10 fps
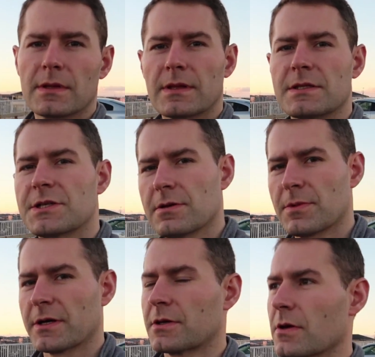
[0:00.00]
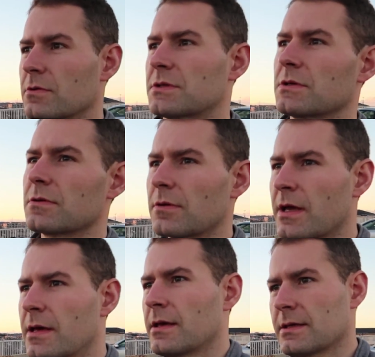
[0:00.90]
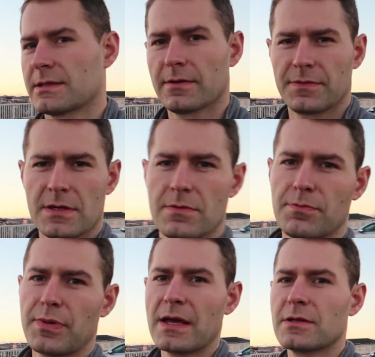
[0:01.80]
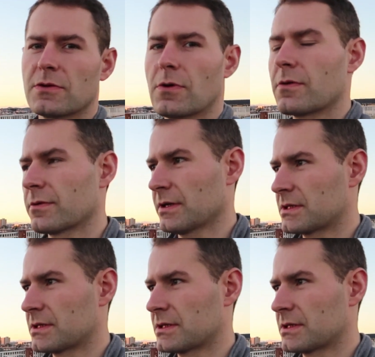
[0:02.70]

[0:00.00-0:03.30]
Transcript: The gym I go to is of the bend you over